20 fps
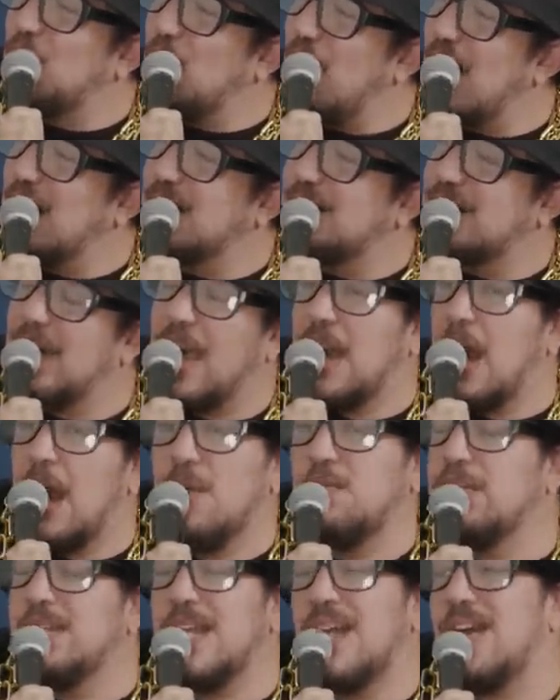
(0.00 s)
the wildest thing? And
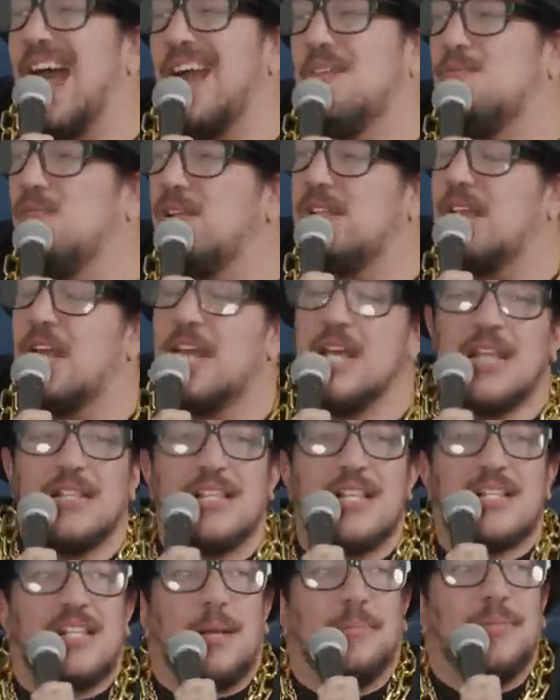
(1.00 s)
I would, ne- I wouldn't.
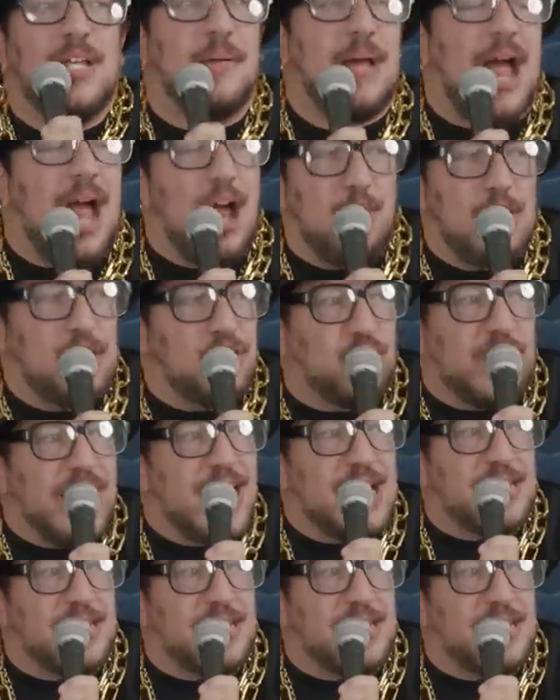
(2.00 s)
There's something I always thought